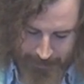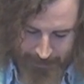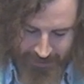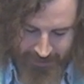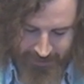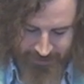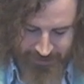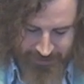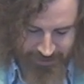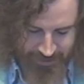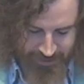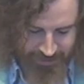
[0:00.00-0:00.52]
the
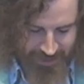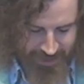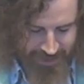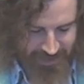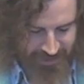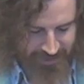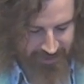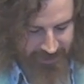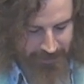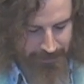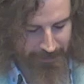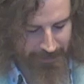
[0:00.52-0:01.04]
pillars on the
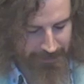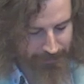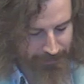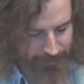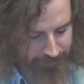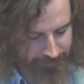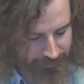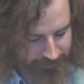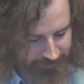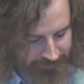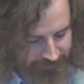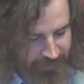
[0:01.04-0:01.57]
head of the
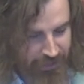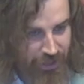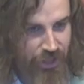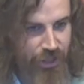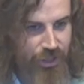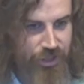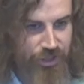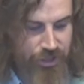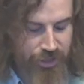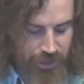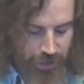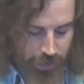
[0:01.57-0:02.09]
people.
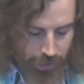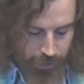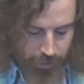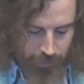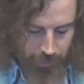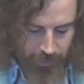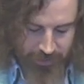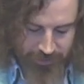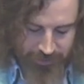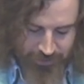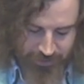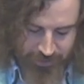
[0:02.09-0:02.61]
No
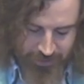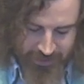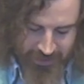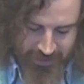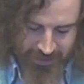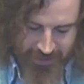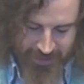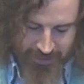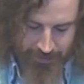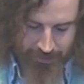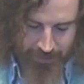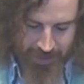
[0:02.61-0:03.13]
one's going
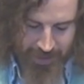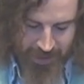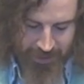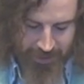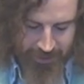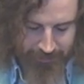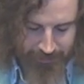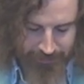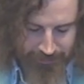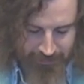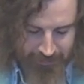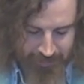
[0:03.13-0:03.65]
to get away.
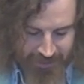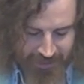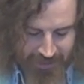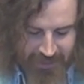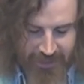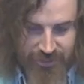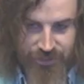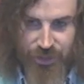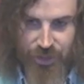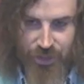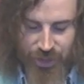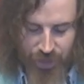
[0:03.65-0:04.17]

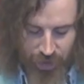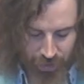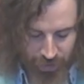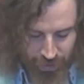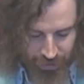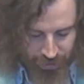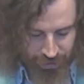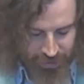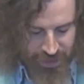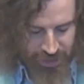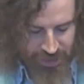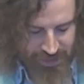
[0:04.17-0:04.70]
He's going to
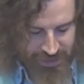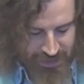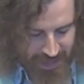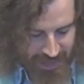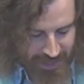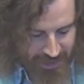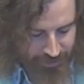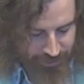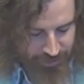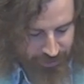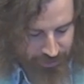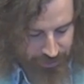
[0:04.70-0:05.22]
hunt
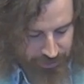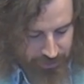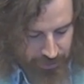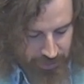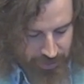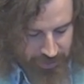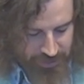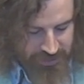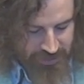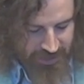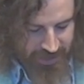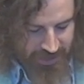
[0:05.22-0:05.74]
down those
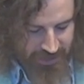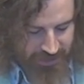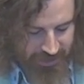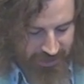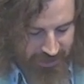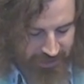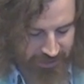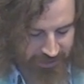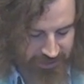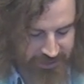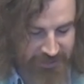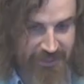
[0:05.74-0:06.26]
ones
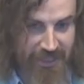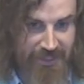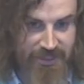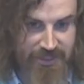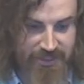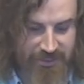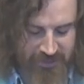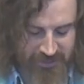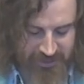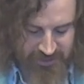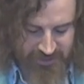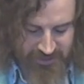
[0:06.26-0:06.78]
hiding.
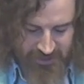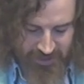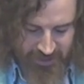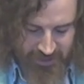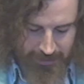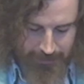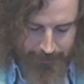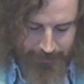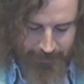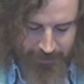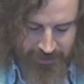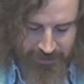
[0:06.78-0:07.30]
Send
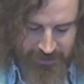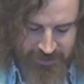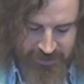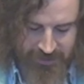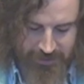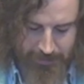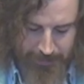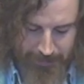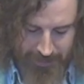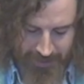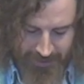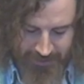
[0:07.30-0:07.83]
serpents
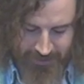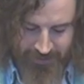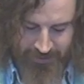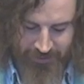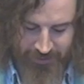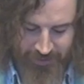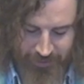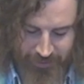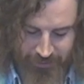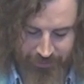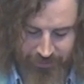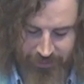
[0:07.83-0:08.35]
to
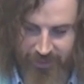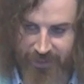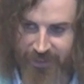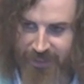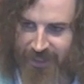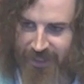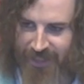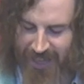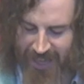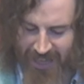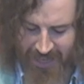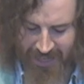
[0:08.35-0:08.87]
bite those
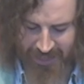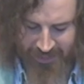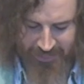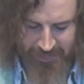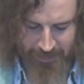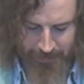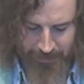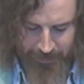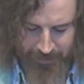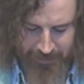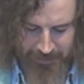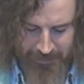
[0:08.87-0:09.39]
at
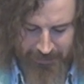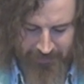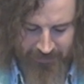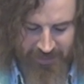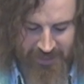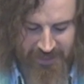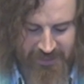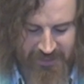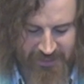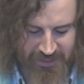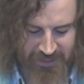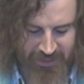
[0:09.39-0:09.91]
the bottom
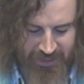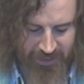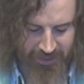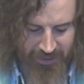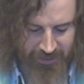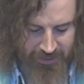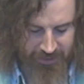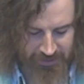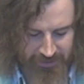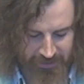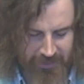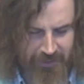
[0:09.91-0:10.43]
of the sea.
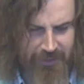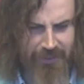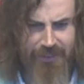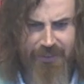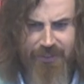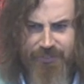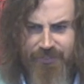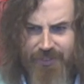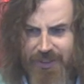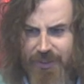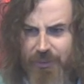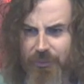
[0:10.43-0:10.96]

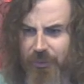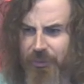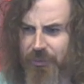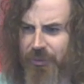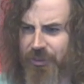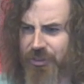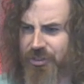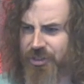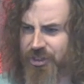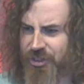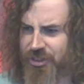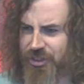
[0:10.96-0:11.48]
Now, if anyone
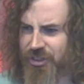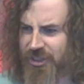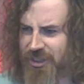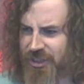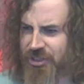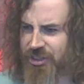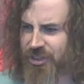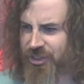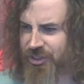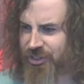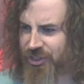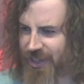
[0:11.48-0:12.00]
wants to
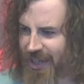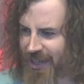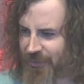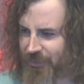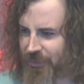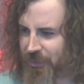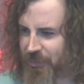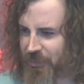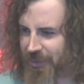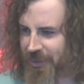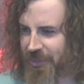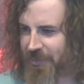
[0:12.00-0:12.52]
discuss that
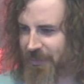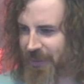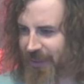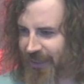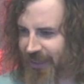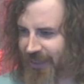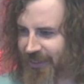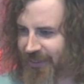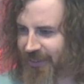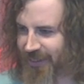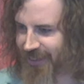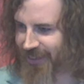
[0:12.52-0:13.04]
one with me
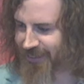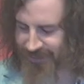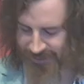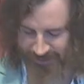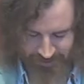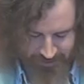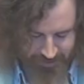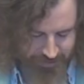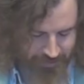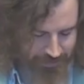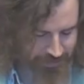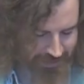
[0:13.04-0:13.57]
later,
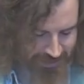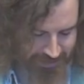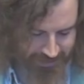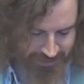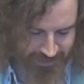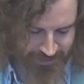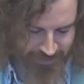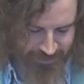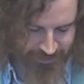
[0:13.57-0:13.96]
that's quite an